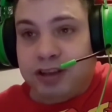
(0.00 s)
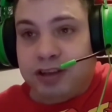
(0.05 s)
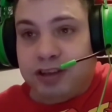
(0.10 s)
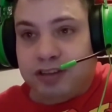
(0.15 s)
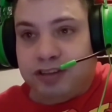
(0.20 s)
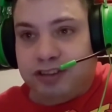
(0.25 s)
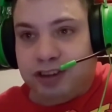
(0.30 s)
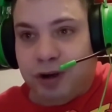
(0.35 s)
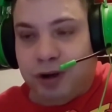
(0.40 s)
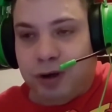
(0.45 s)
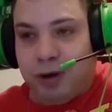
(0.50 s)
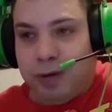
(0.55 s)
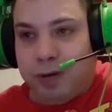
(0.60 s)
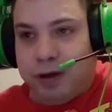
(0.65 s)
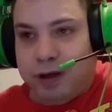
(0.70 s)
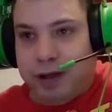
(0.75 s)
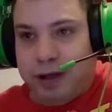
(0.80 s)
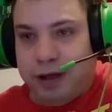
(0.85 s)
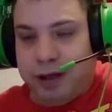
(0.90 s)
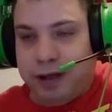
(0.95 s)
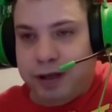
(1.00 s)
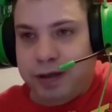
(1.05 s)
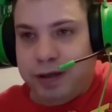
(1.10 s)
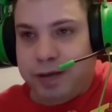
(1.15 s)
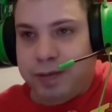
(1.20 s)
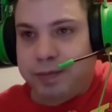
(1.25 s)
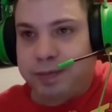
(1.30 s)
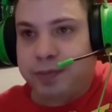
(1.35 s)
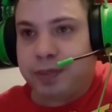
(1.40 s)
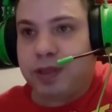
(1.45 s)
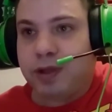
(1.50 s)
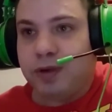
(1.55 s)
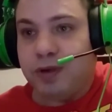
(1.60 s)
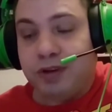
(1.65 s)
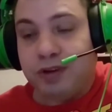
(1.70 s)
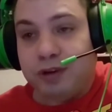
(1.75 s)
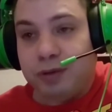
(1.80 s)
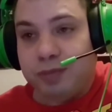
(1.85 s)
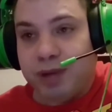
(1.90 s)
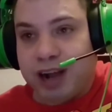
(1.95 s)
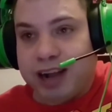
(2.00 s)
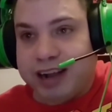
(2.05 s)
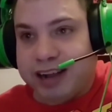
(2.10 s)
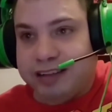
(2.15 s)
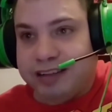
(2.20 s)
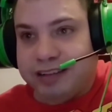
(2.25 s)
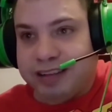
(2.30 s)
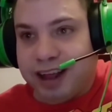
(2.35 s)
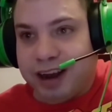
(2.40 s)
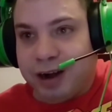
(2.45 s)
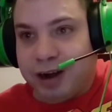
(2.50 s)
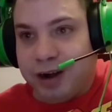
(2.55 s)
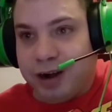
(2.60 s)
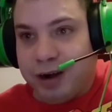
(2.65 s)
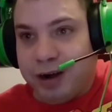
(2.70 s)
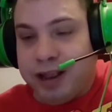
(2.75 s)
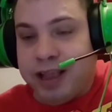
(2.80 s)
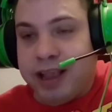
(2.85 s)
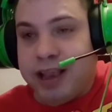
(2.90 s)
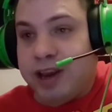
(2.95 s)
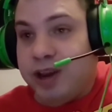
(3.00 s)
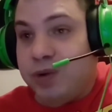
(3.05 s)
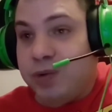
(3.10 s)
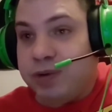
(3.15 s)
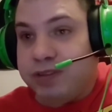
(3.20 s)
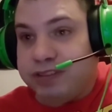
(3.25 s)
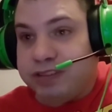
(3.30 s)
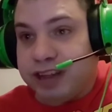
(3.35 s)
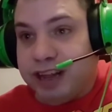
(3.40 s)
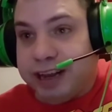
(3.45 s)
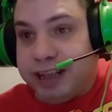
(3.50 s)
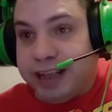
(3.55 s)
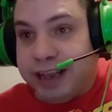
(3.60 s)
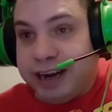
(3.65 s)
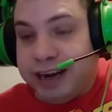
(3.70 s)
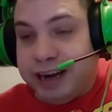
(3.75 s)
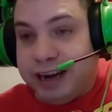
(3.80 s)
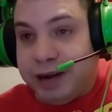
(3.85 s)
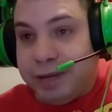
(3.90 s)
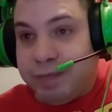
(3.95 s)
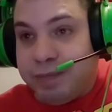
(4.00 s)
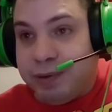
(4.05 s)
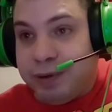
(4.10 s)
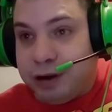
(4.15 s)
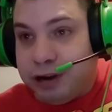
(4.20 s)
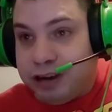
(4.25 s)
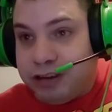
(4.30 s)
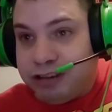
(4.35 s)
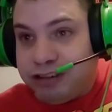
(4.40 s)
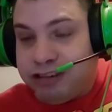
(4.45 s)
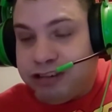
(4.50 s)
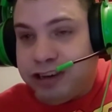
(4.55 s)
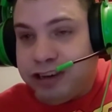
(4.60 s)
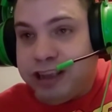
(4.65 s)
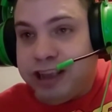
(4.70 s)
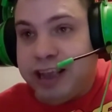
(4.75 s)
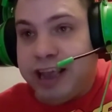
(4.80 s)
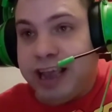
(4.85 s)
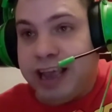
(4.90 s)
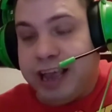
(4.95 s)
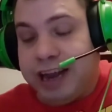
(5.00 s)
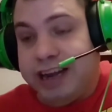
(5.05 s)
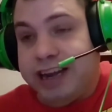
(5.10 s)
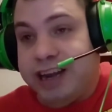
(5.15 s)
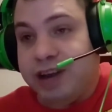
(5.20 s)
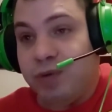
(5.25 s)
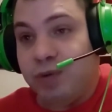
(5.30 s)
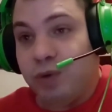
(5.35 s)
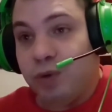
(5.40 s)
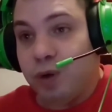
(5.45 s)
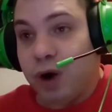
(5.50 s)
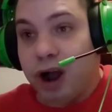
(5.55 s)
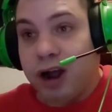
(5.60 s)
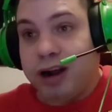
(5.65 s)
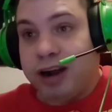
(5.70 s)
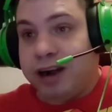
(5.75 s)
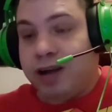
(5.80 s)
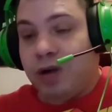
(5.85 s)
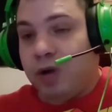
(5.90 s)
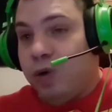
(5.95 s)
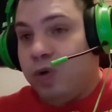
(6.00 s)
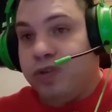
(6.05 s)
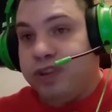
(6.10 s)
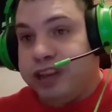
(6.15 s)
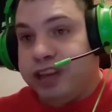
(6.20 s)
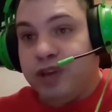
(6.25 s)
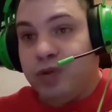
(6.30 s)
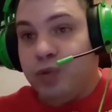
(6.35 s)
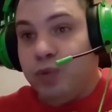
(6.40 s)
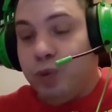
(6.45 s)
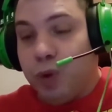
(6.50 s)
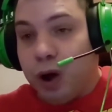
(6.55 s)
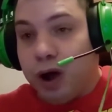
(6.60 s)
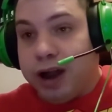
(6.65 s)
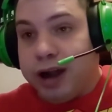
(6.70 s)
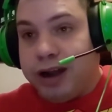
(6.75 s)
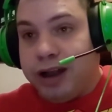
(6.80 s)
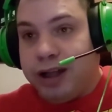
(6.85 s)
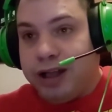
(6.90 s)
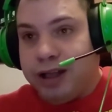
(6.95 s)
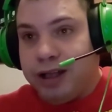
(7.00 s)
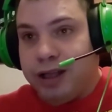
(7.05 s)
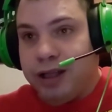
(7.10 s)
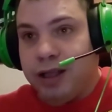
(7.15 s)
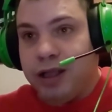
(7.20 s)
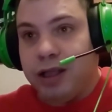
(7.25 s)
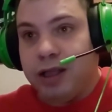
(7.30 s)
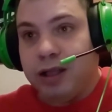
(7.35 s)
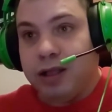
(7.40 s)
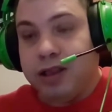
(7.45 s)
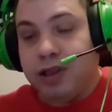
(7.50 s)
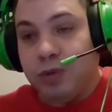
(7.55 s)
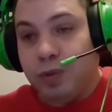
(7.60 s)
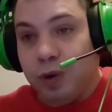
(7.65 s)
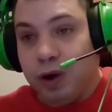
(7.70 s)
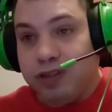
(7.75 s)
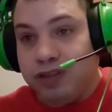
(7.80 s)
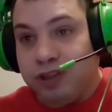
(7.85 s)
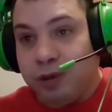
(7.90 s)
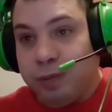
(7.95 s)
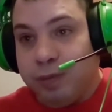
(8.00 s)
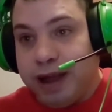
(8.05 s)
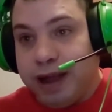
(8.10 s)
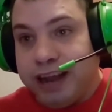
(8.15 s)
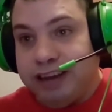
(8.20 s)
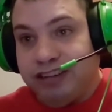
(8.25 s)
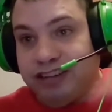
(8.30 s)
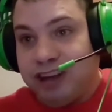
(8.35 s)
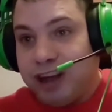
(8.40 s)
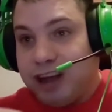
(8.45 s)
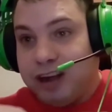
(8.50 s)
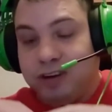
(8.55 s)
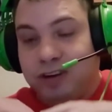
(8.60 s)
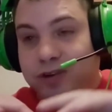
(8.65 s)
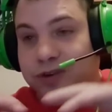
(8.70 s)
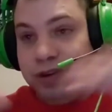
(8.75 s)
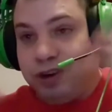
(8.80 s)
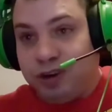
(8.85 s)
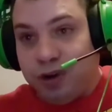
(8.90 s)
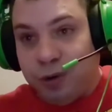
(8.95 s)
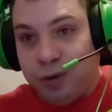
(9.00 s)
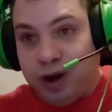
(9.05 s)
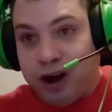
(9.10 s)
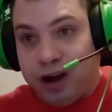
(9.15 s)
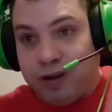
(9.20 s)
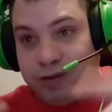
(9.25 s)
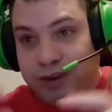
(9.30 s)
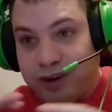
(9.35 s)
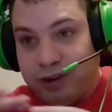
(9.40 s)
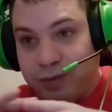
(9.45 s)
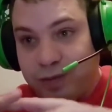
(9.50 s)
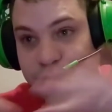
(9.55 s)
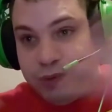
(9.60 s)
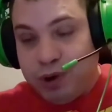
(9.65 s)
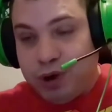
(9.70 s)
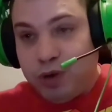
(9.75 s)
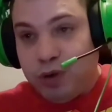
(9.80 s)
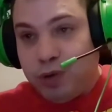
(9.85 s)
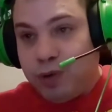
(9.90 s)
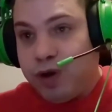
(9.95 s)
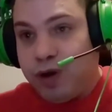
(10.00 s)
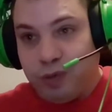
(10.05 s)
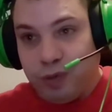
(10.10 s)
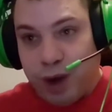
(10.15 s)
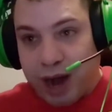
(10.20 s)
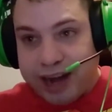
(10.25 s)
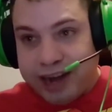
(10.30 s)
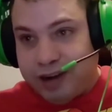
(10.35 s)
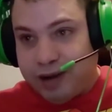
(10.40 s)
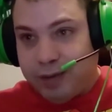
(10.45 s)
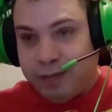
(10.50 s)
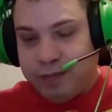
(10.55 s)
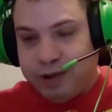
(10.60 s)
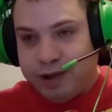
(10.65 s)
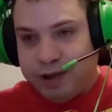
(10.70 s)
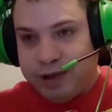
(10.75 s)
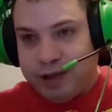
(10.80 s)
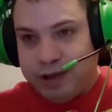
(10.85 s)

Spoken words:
so Drew McIntyre, he was not getting a push, and he won. He won the match out of nowhere, out of the blue, random.